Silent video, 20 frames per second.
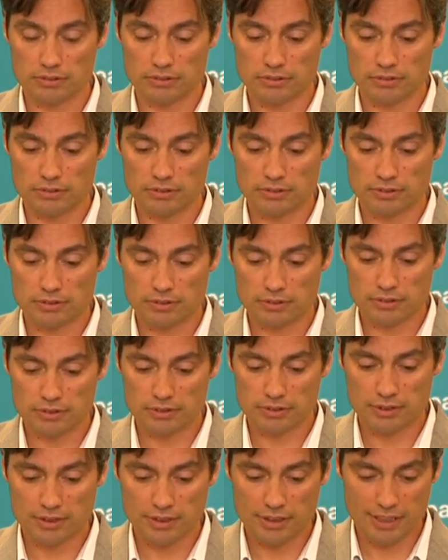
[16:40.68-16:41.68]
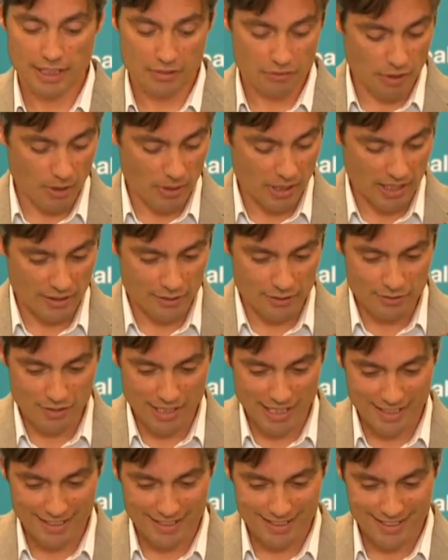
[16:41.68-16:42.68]
Yeah. Yes, go ahead. Who's
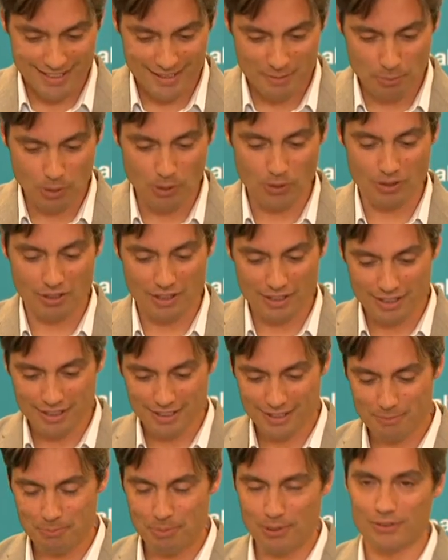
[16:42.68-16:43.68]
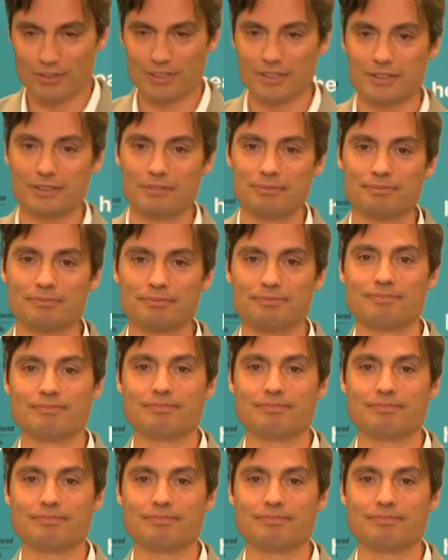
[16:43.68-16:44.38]
that? Paul. It's, Paul.